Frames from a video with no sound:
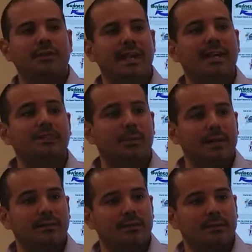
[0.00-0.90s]
tax
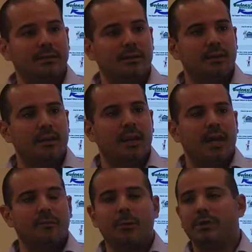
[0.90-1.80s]
rate.
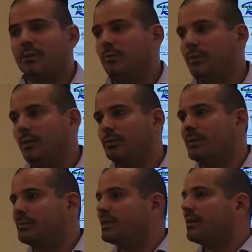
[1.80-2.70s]
Everyone's,
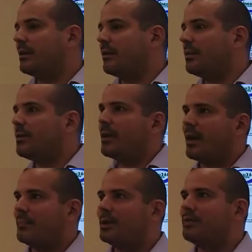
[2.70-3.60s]

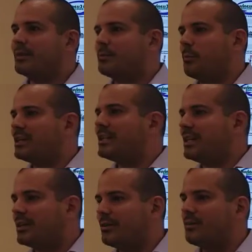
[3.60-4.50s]
I believe it's once a
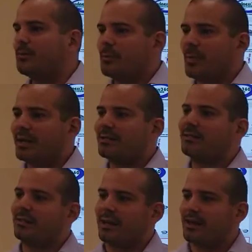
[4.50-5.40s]
year you might
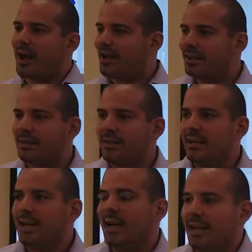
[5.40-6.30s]
get an audit
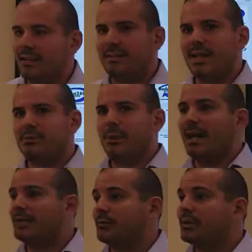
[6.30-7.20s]
and the tax rate
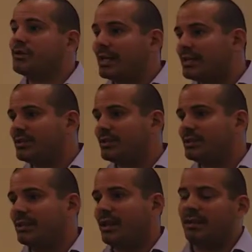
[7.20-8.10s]
actually
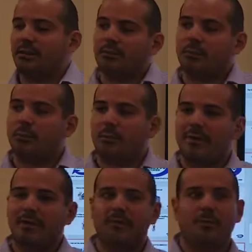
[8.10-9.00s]
changes, and if you don't
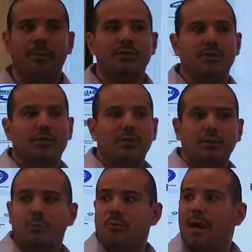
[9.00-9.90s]
provide that information over to
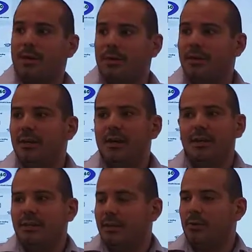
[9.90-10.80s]
your provider,
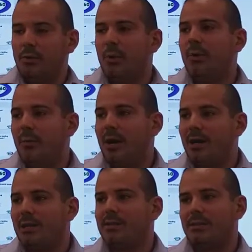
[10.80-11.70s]
they don't know about
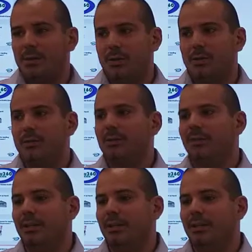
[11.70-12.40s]
it, so